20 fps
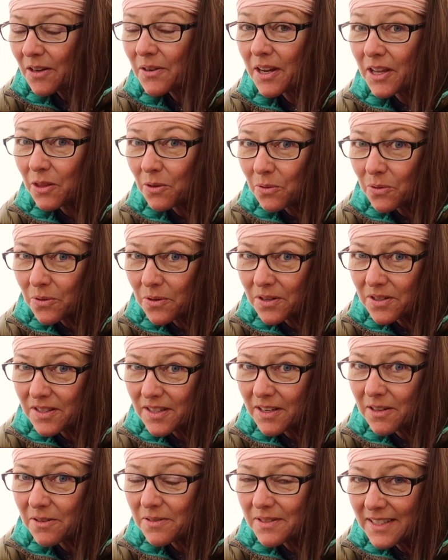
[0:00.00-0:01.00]
Okay, the
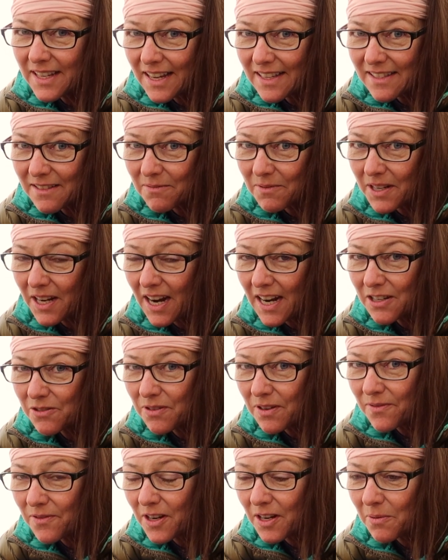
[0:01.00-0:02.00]
orzo doesn't
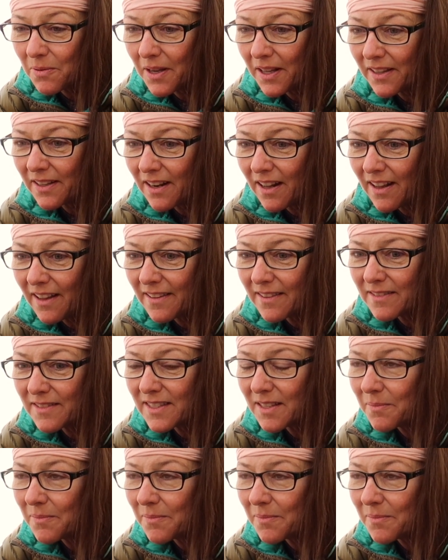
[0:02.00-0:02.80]
rehydrate very well at all.